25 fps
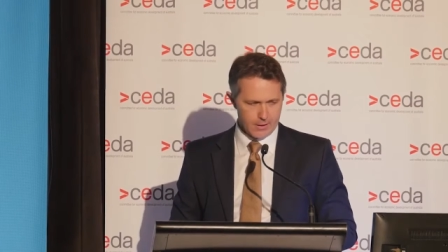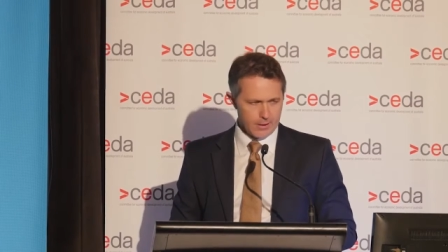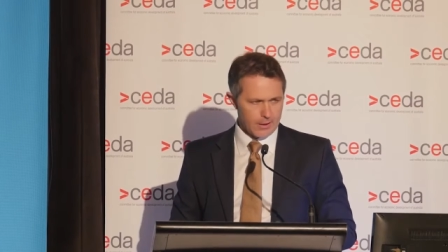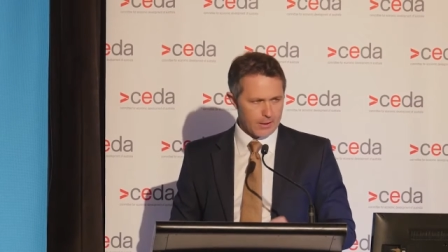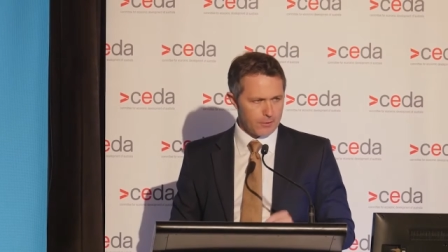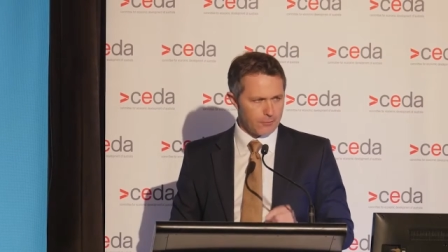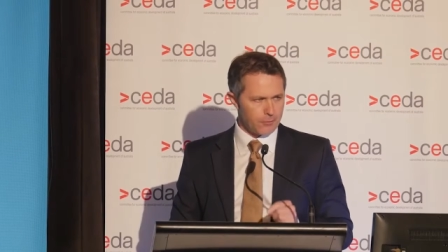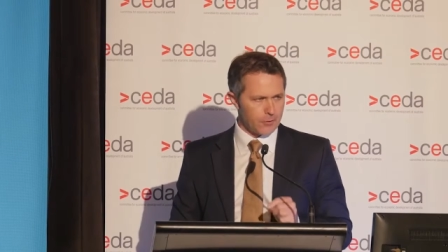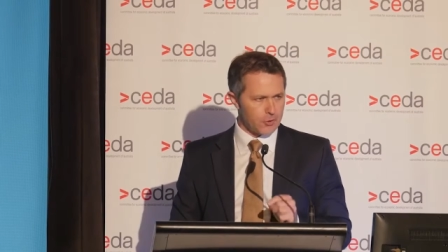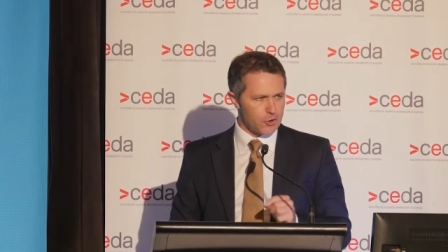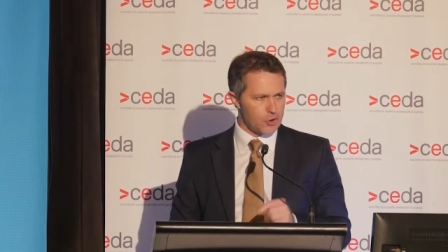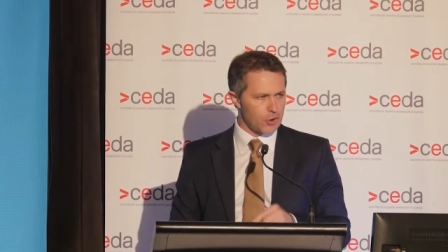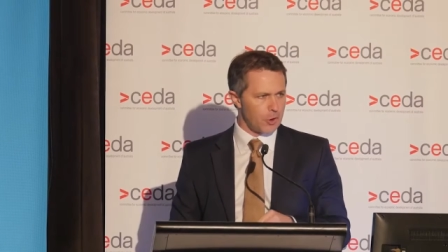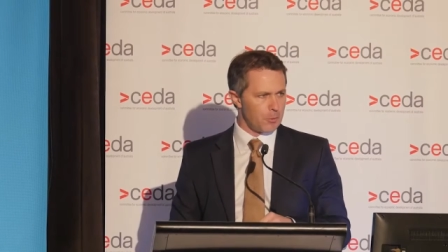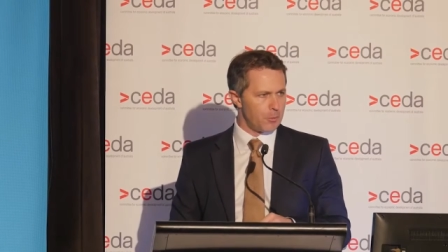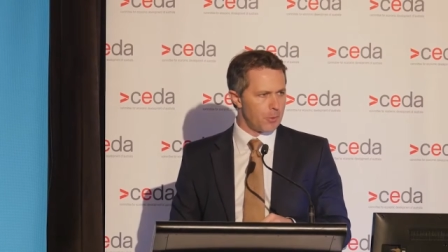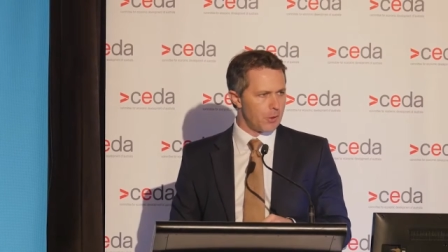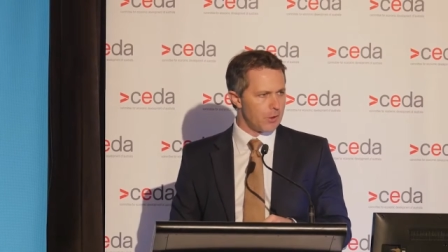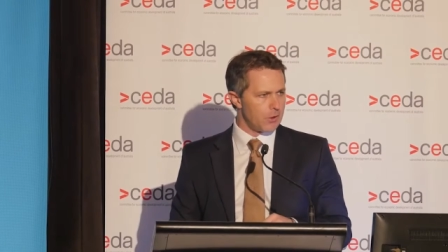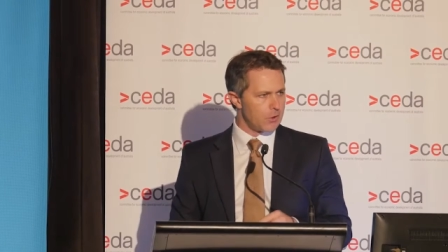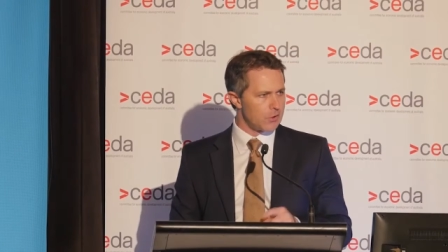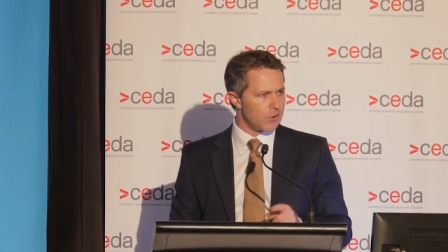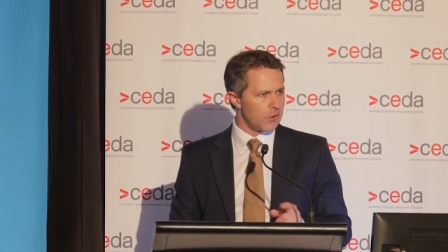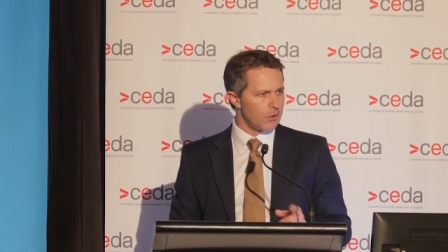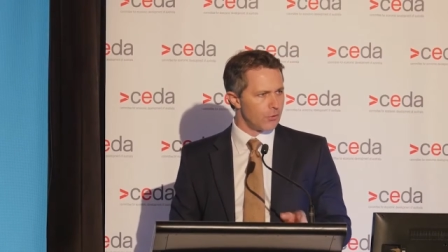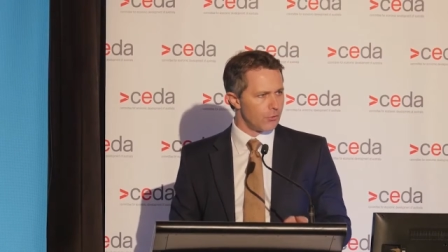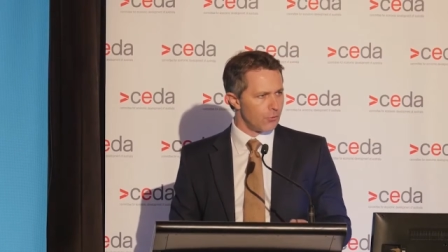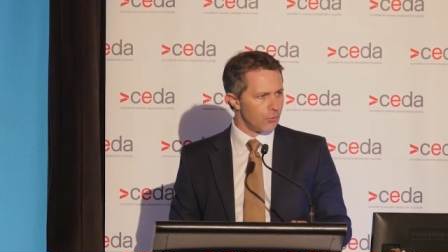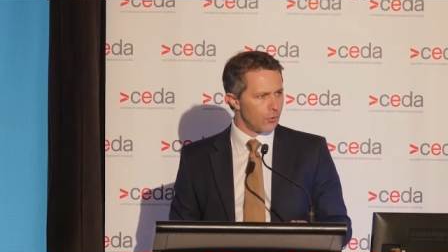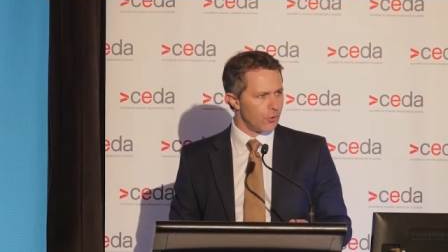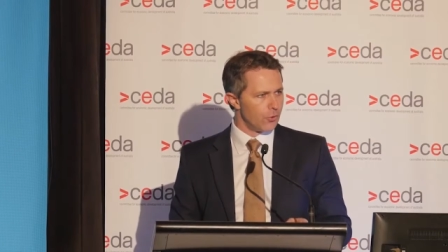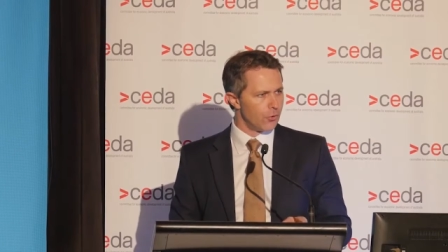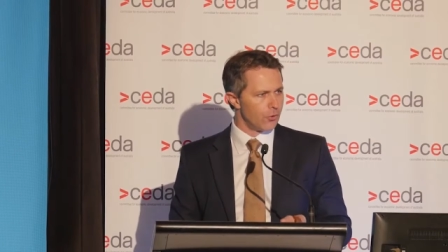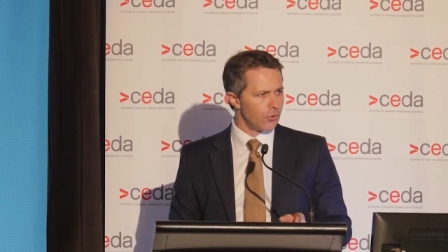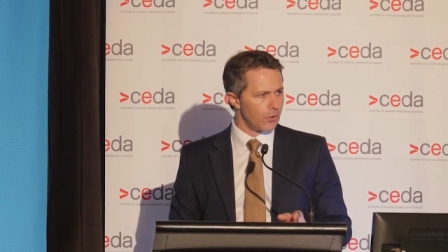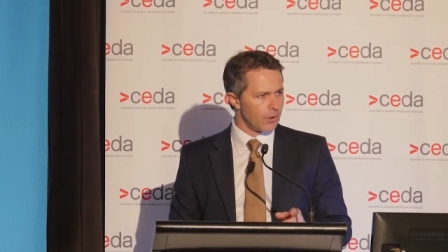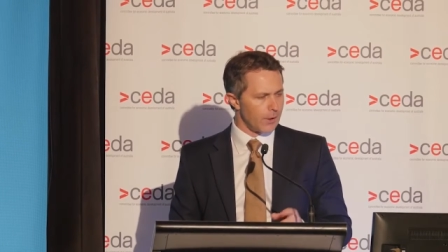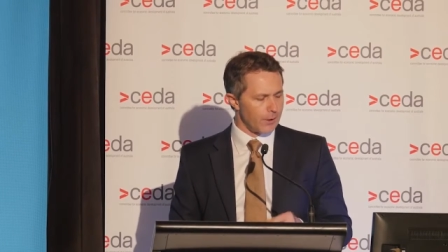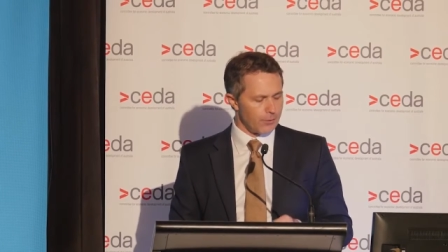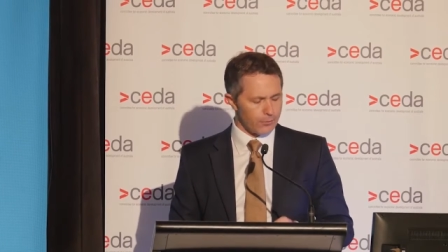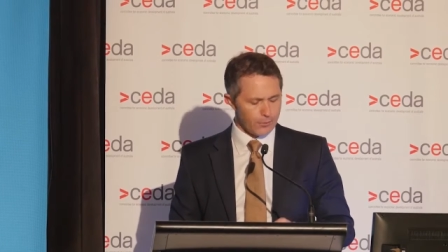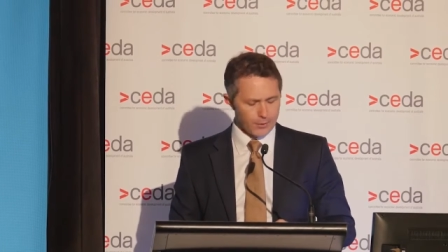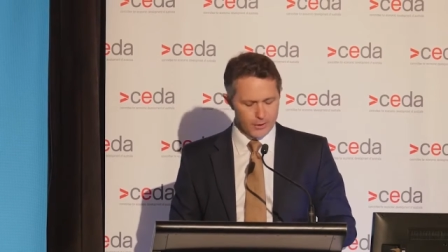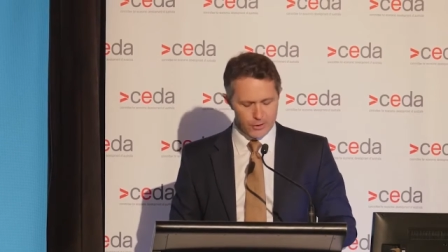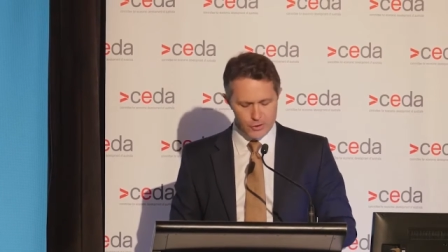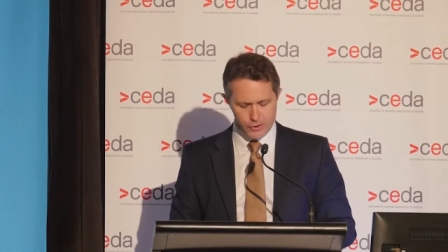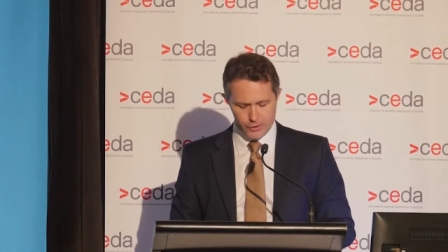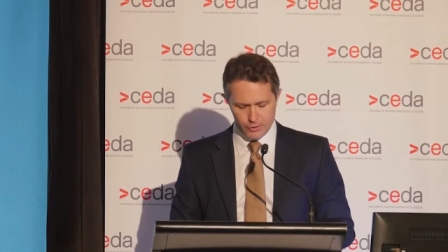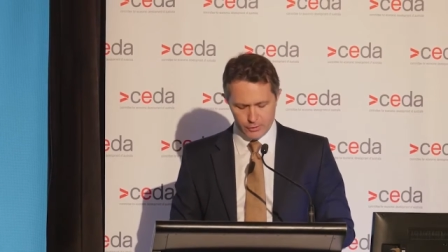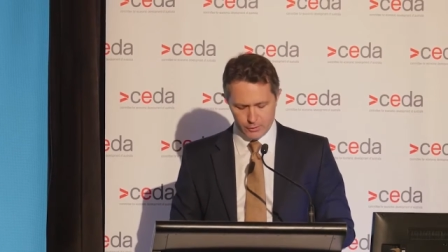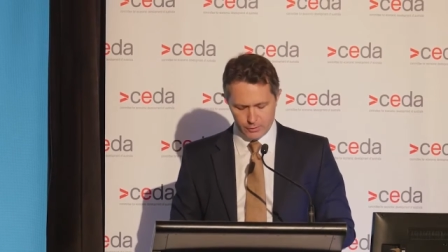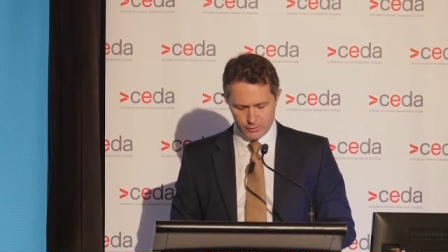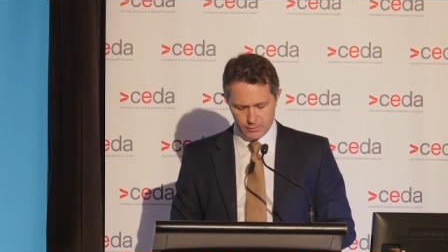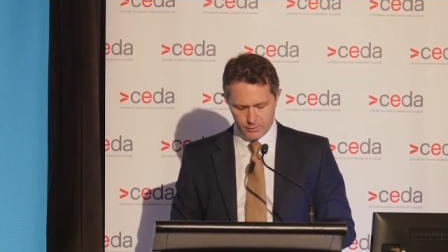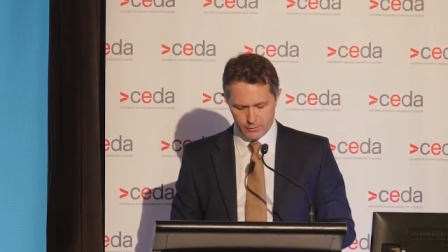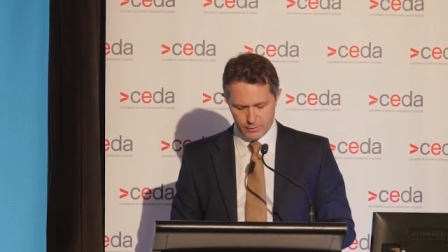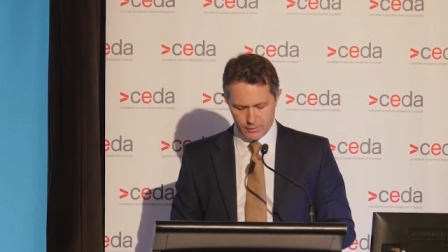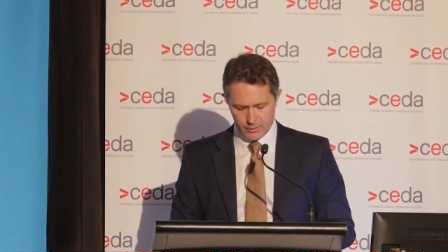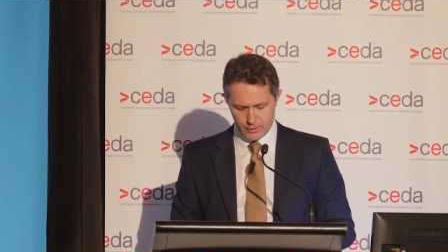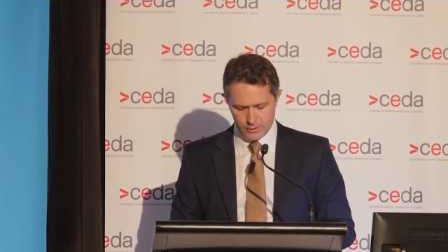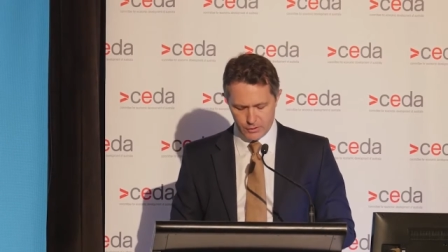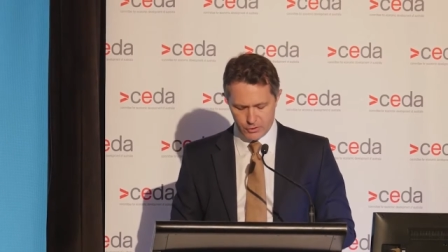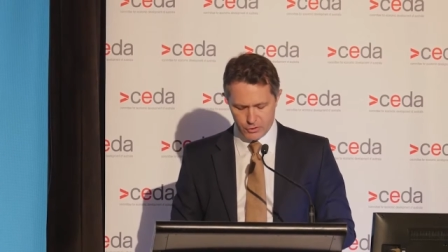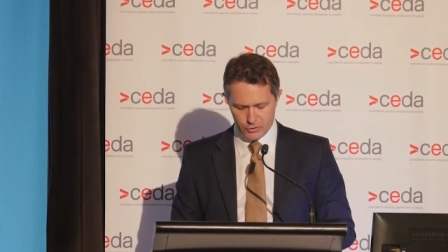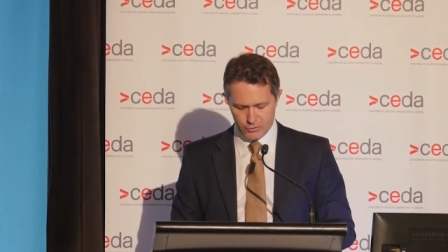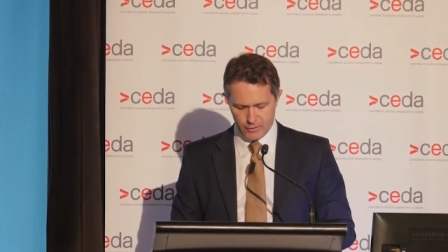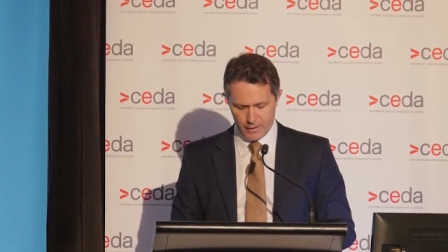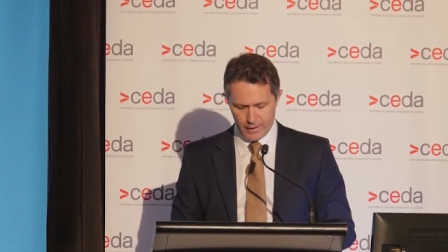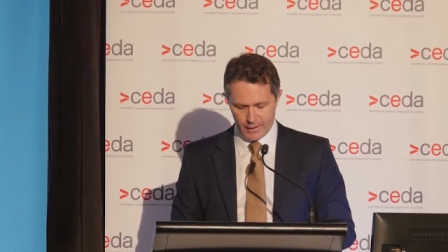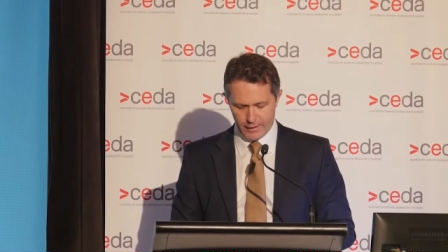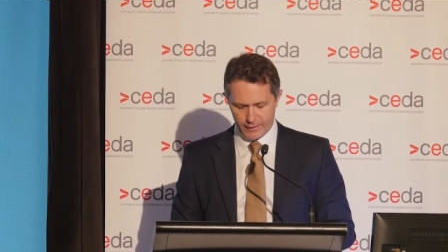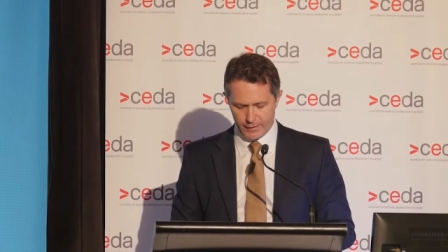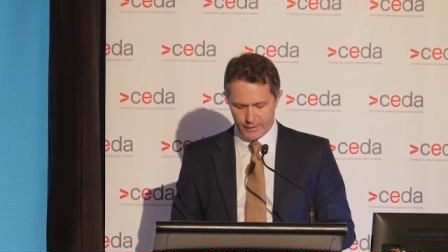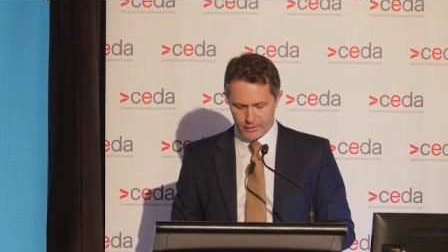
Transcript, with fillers: and for GPs in rural and regional Australia,